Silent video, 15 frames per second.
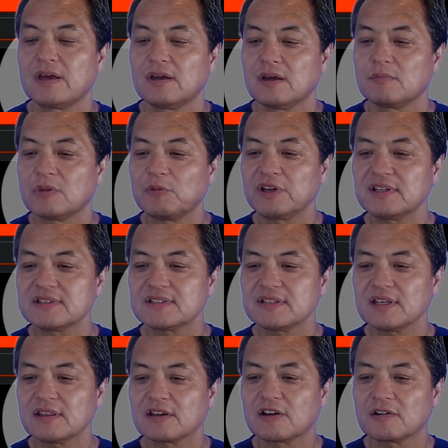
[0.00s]
But we can
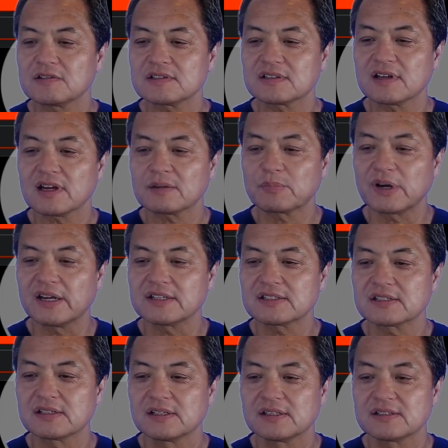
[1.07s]
see the current stock
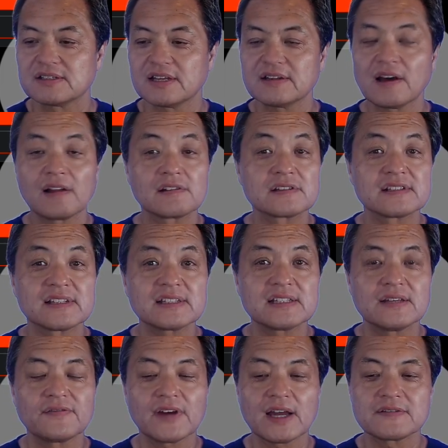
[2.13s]
price,
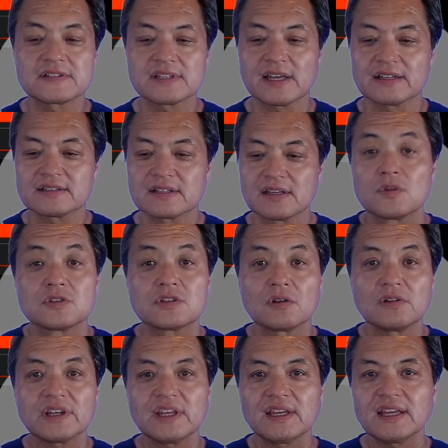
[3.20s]
$10.65. So
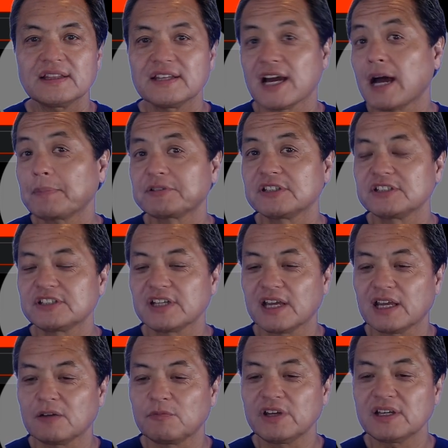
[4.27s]
looking at the option
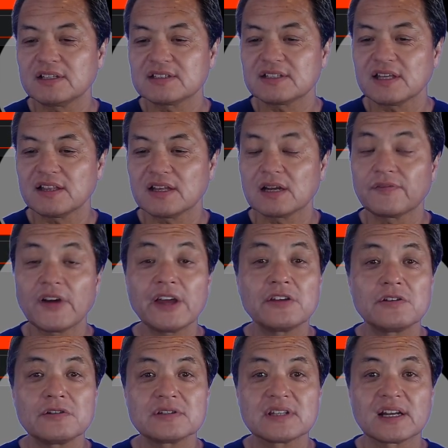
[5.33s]
chain, we can see that if I
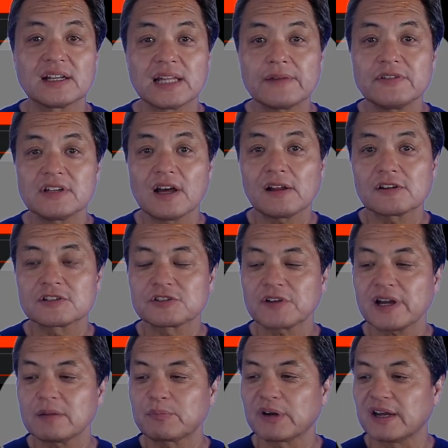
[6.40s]
use an $11
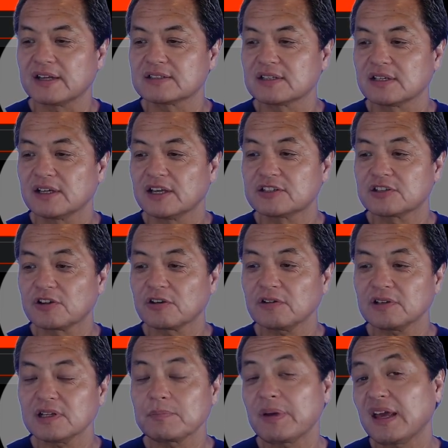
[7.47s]
strike price, it's
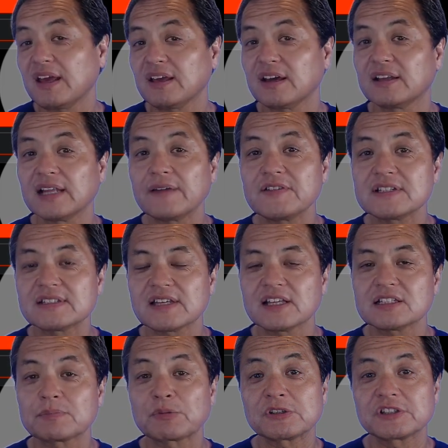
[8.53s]
currently paying 11
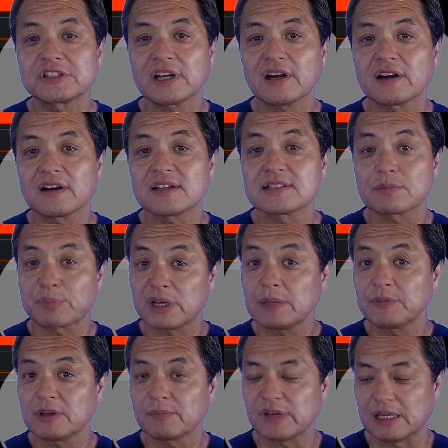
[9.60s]
cents per share as a
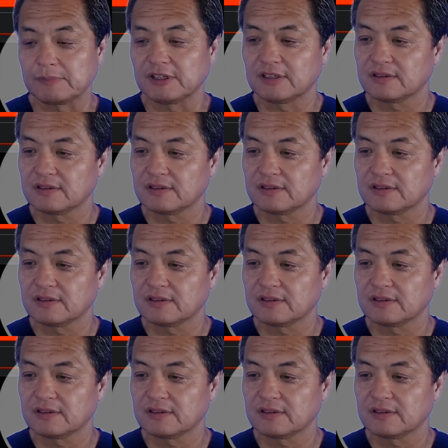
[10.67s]
premium payment.